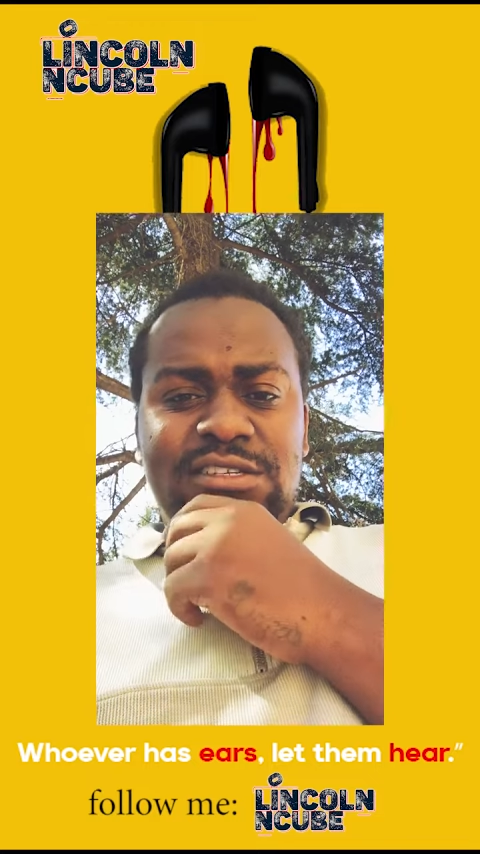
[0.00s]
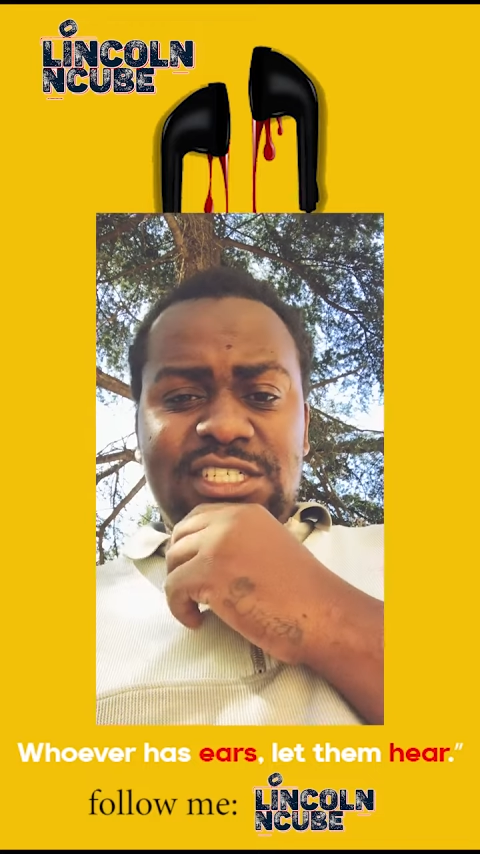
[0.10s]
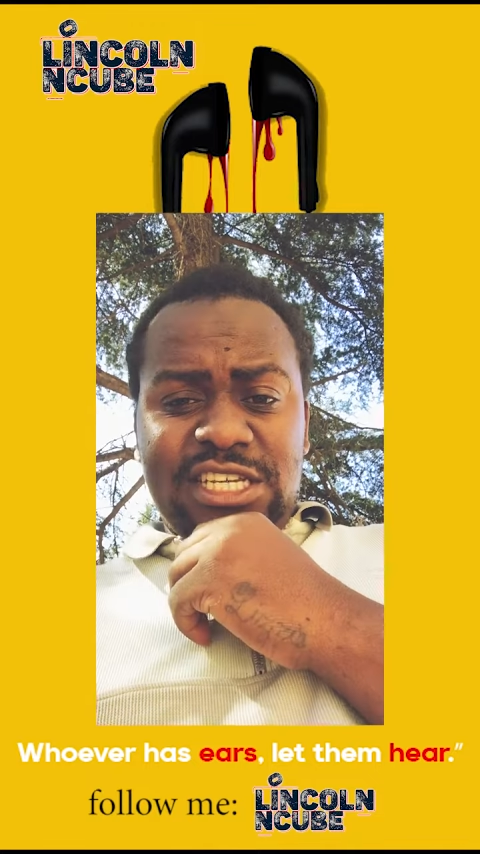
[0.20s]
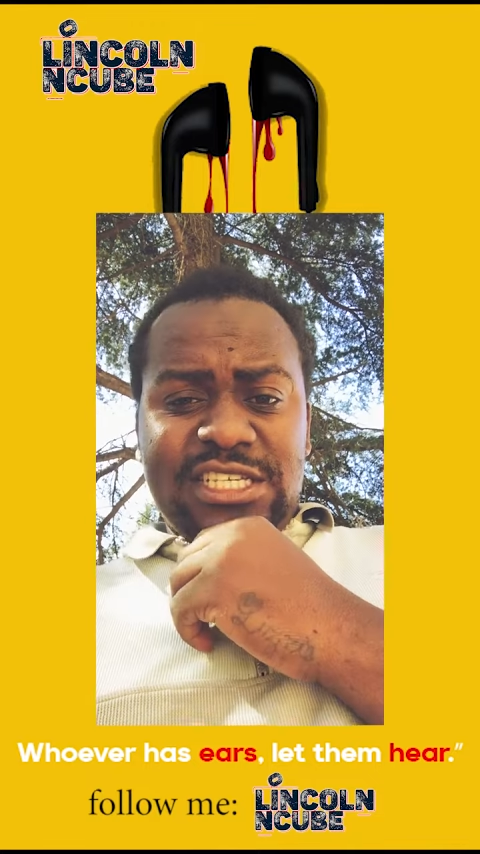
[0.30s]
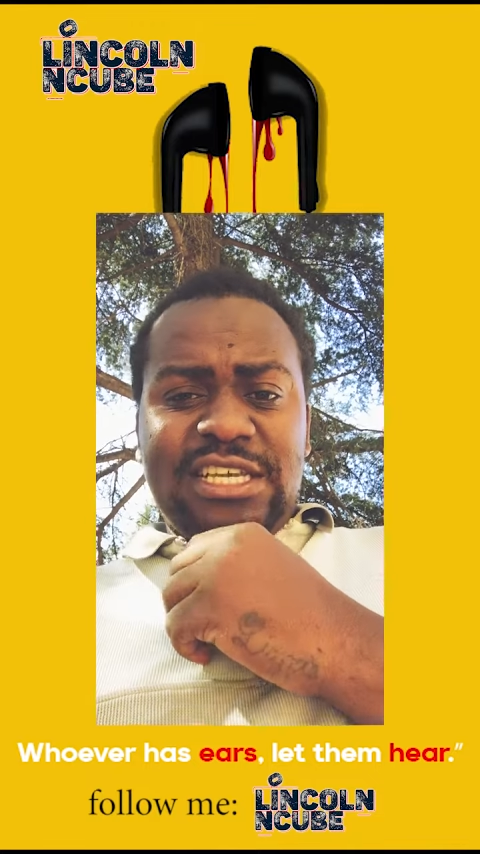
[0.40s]

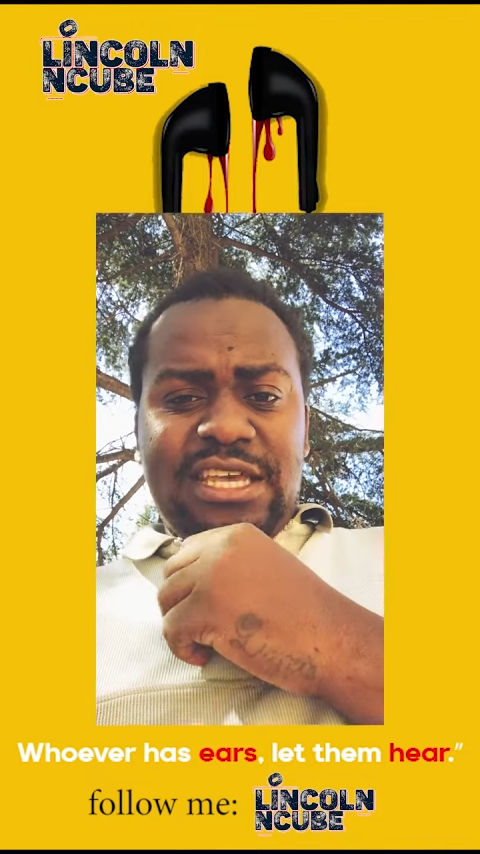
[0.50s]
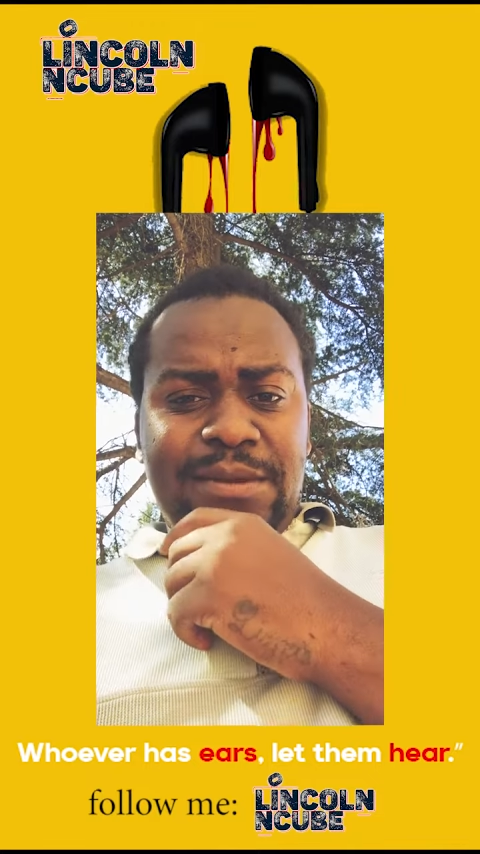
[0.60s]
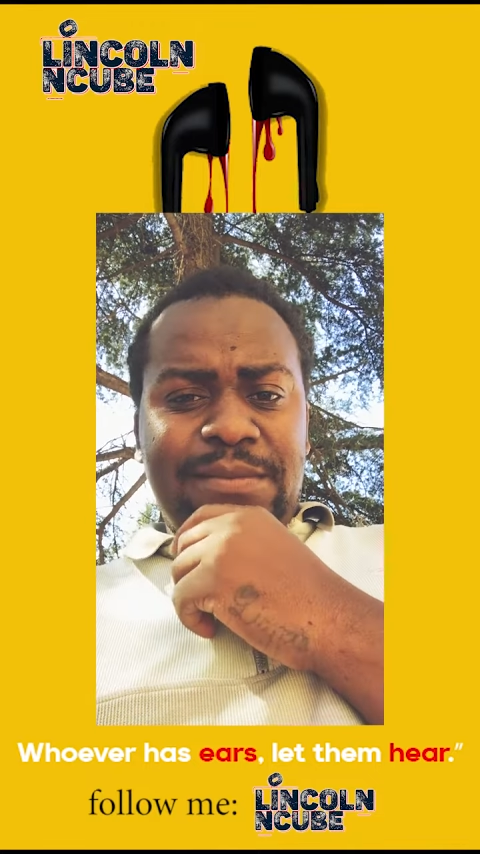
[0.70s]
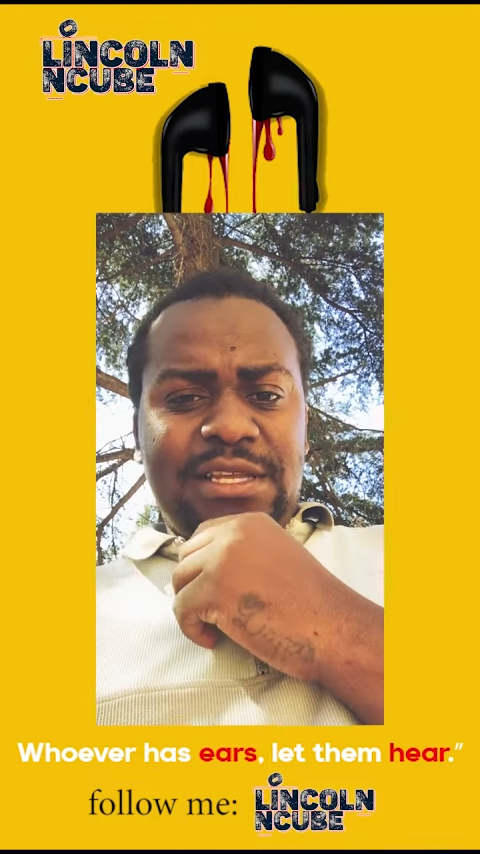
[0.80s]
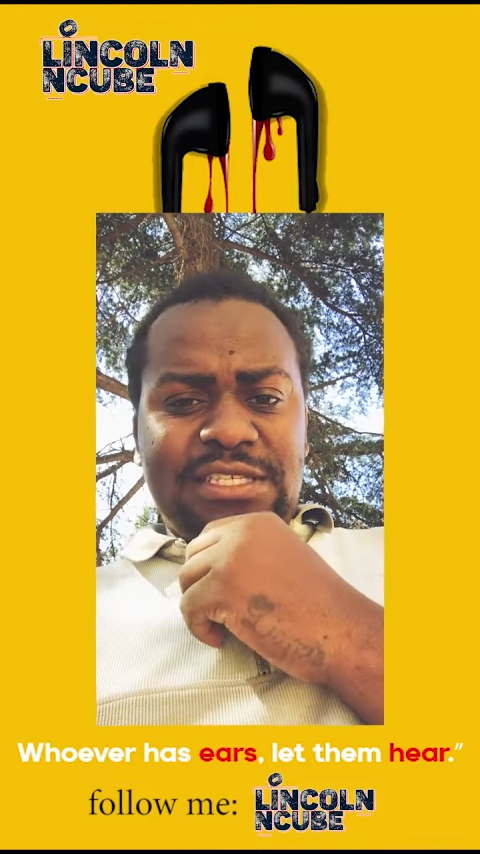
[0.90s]
ninja
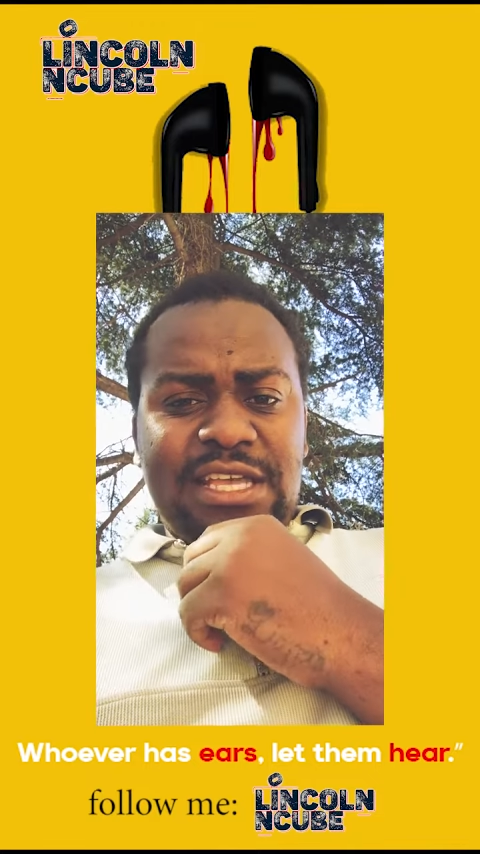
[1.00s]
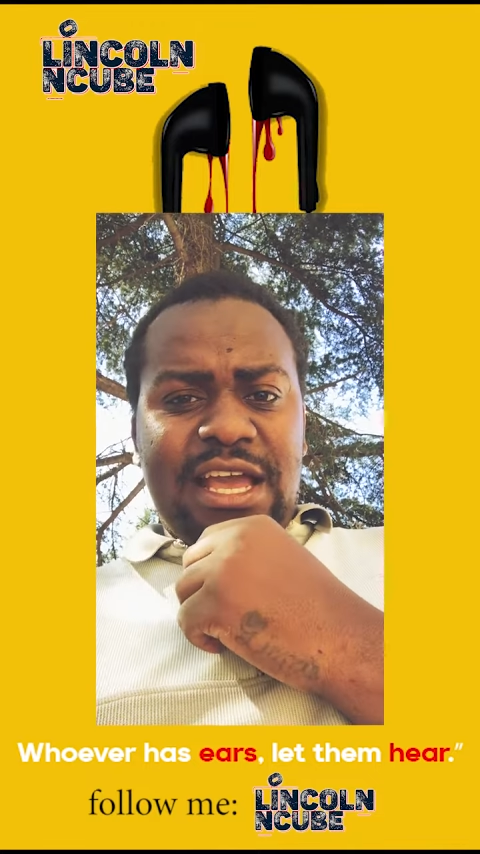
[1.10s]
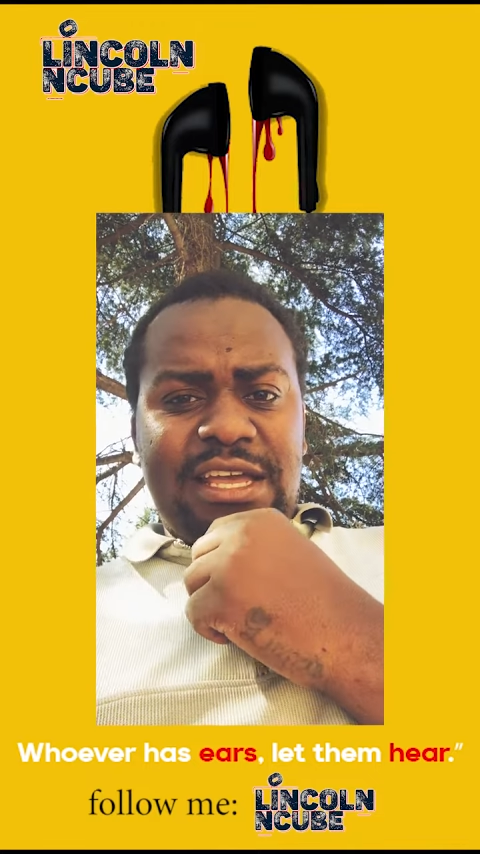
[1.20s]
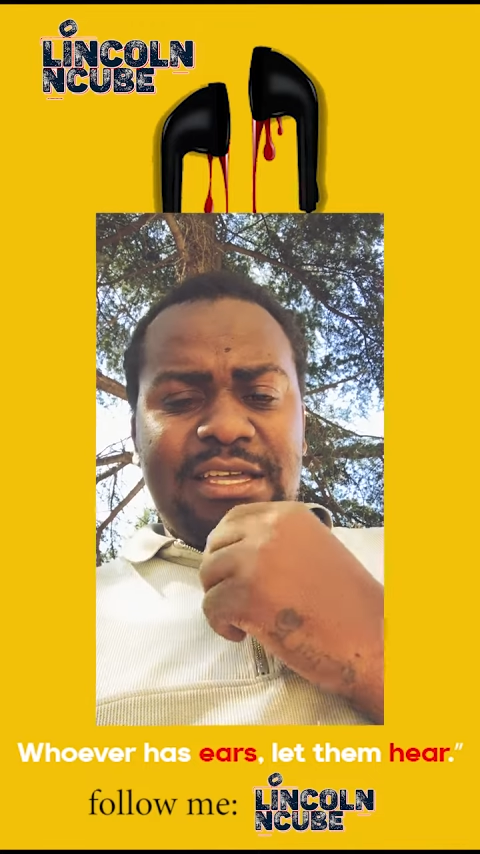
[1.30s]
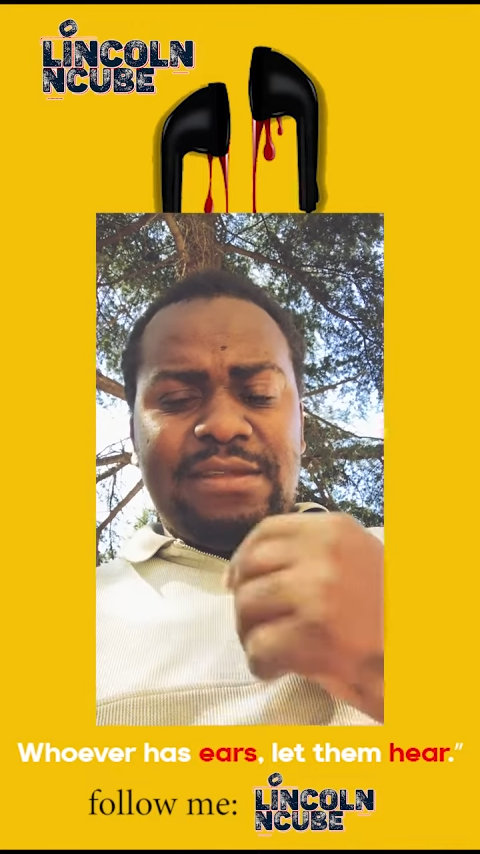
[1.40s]
zegame
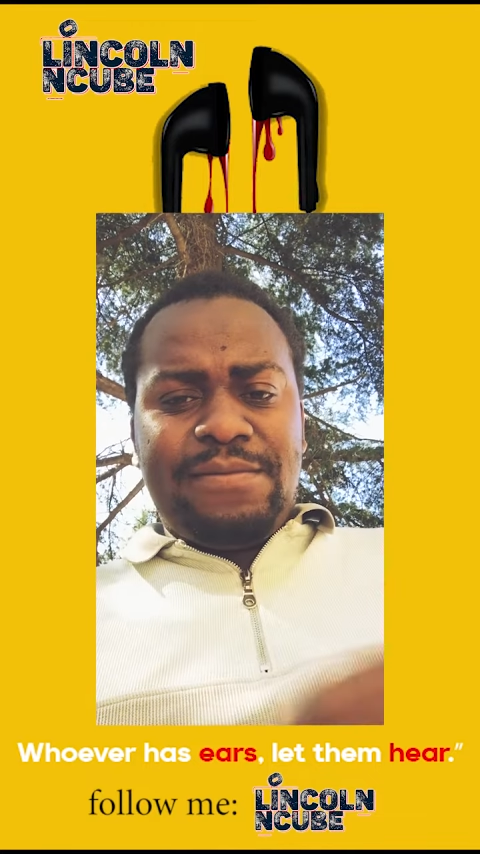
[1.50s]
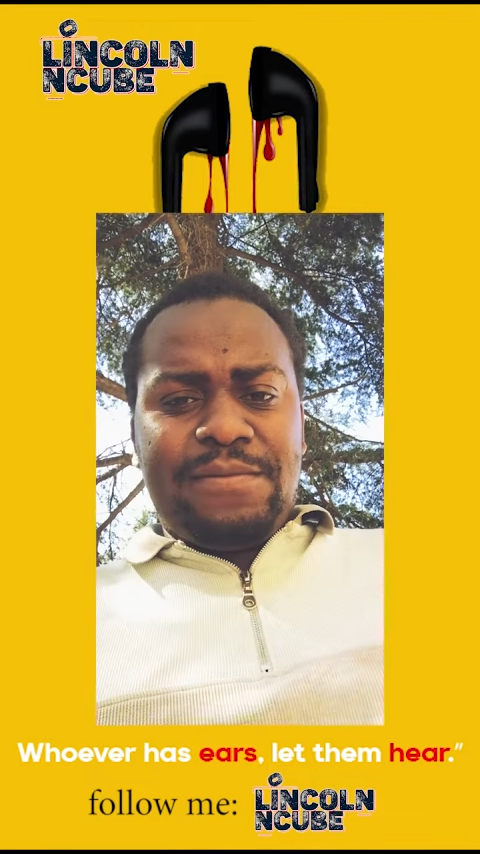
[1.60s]
again